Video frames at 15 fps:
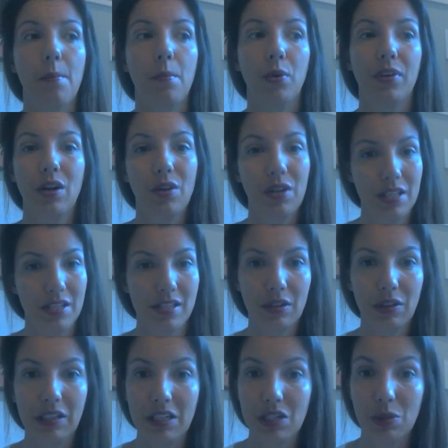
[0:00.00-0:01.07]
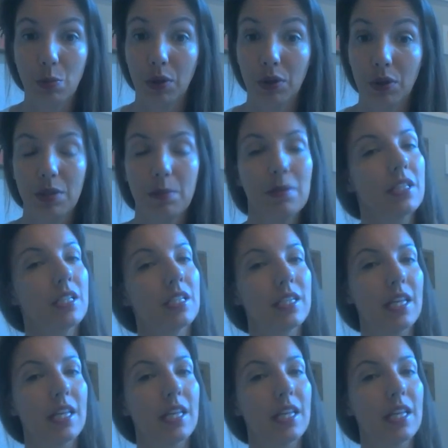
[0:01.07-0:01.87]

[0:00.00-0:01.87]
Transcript: where they don't necessarily need to work the business.